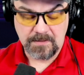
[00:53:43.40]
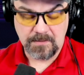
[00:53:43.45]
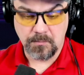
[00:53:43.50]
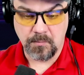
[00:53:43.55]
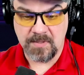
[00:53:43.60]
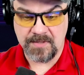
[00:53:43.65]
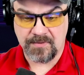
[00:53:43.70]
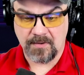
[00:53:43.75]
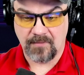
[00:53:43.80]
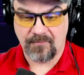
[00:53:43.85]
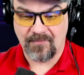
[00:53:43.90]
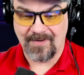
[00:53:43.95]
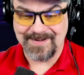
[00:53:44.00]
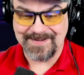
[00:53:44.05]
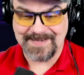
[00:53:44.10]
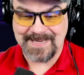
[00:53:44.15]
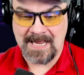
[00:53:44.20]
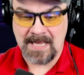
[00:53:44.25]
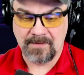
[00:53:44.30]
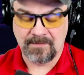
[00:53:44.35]
with our
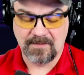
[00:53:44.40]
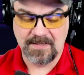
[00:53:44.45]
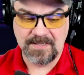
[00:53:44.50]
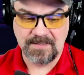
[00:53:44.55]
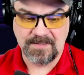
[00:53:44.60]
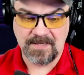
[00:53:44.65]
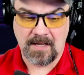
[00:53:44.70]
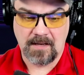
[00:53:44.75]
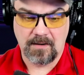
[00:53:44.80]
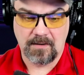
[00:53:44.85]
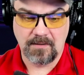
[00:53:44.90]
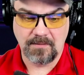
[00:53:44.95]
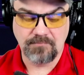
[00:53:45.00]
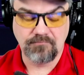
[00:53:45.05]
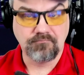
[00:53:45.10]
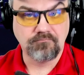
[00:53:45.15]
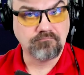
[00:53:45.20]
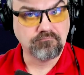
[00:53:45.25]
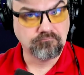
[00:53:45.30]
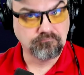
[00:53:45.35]
friend Kathleen Dollard.
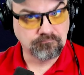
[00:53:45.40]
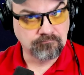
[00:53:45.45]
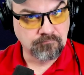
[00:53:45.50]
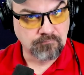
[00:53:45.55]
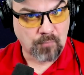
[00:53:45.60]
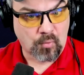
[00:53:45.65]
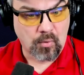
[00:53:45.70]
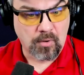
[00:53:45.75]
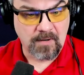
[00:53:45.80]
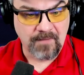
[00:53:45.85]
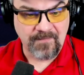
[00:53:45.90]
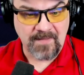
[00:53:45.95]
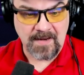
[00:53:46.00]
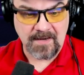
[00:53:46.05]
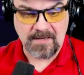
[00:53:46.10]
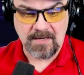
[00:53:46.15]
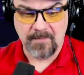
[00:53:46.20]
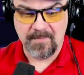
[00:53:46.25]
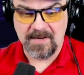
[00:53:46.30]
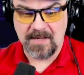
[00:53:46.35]
More on
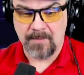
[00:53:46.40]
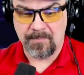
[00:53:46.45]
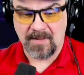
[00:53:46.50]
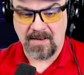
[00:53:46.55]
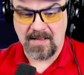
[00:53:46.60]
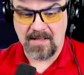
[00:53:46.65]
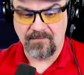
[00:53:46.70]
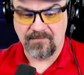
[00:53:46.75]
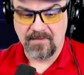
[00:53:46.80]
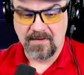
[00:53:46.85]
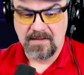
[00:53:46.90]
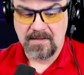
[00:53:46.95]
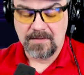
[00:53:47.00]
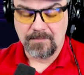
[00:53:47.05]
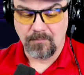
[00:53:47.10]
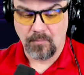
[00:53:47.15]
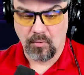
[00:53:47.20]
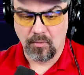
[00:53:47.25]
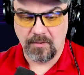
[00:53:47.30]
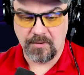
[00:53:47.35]
that coming up. I'll have
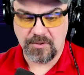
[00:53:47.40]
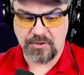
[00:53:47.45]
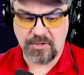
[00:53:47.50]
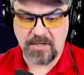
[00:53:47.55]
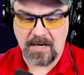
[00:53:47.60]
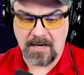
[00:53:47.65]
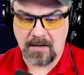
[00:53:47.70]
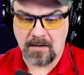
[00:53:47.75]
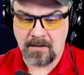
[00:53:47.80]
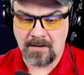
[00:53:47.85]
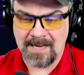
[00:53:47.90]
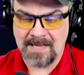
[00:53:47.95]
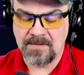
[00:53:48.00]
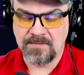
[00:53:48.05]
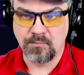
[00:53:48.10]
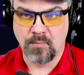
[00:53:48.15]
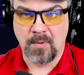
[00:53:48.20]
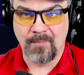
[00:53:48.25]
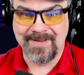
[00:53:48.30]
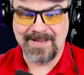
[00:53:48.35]
more to share
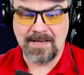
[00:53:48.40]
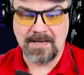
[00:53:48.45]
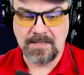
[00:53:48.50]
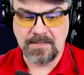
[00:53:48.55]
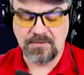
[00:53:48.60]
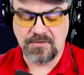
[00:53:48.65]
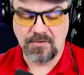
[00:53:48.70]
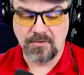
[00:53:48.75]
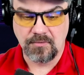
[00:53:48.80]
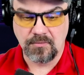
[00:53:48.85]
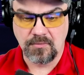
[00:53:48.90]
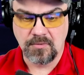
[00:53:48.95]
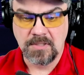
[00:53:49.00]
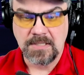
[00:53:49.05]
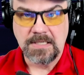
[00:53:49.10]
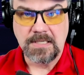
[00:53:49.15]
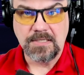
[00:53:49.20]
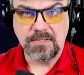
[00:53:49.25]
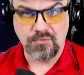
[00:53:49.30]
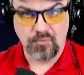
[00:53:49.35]
when we get into
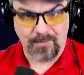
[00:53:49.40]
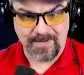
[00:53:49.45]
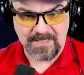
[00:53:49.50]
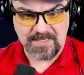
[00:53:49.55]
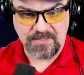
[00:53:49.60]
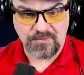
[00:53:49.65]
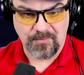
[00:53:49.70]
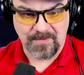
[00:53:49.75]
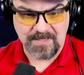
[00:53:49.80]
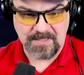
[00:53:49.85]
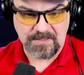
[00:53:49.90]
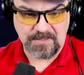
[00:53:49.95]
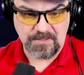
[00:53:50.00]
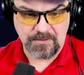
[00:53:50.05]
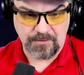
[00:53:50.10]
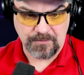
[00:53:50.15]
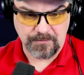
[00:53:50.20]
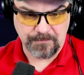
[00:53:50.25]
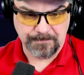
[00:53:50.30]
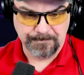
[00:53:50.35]

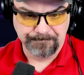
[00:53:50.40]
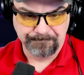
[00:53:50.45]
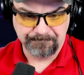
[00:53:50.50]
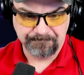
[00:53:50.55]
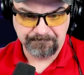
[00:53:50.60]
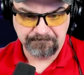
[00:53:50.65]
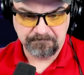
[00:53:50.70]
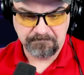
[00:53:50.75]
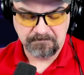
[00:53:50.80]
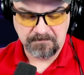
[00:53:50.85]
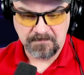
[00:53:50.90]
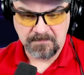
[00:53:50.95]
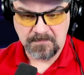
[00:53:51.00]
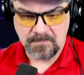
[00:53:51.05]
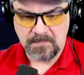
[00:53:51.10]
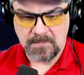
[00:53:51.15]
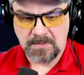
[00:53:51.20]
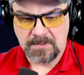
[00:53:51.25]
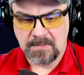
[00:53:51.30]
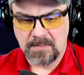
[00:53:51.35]
2022.
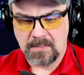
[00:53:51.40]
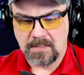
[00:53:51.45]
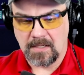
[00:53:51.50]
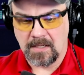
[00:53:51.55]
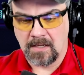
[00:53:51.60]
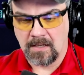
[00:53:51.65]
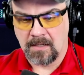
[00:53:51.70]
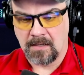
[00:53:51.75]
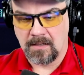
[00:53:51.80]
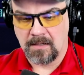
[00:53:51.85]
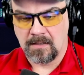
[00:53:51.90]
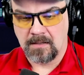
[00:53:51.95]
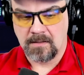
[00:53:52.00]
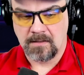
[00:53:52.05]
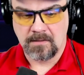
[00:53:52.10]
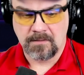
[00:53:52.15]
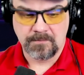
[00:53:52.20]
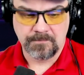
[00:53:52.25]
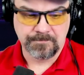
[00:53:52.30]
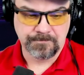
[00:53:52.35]

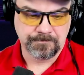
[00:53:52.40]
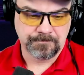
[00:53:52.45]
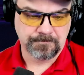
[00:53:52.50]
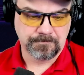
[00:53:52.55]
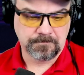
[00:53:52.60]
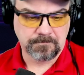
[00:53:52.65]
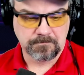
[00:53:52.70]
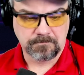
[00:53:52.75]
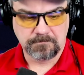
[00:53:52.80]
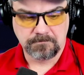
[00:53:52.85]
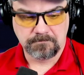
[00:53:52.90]
Um,